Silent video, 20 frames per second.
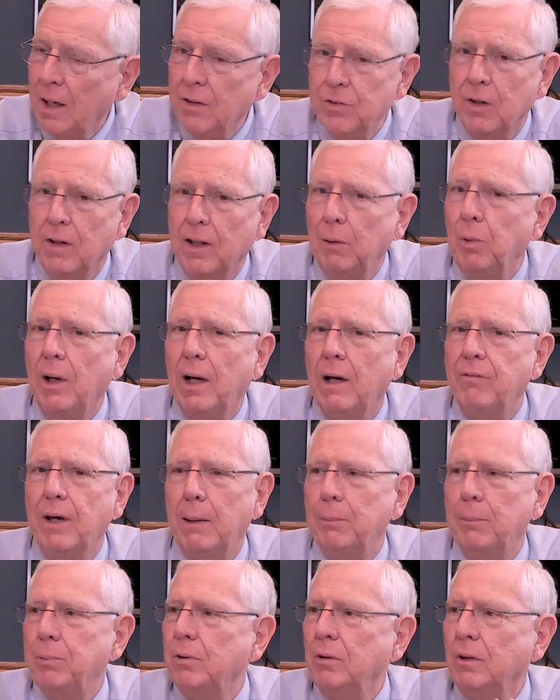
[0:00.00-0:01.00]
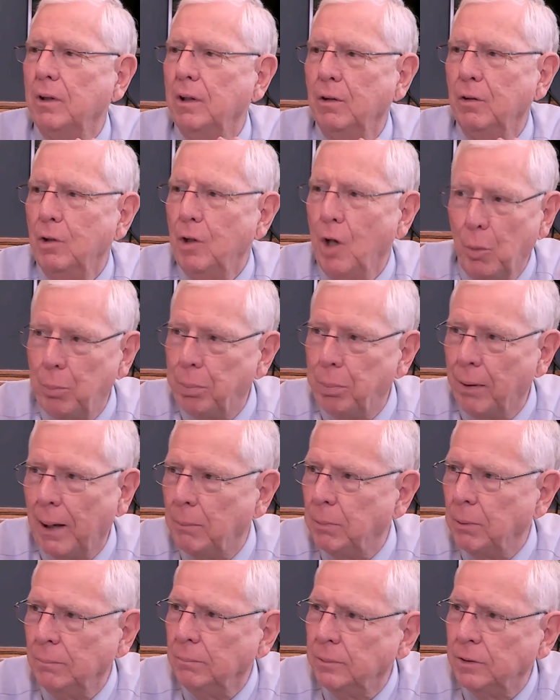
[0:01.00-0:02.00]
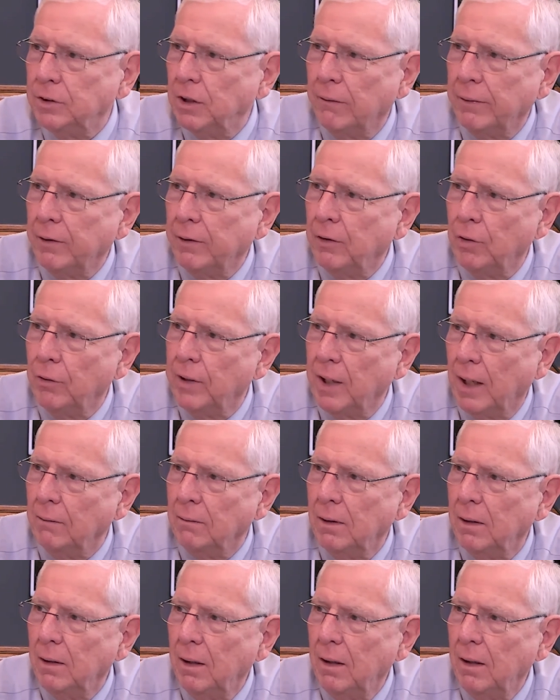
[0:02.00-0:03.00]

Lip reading: So they will have absolutely no problem selling their debt.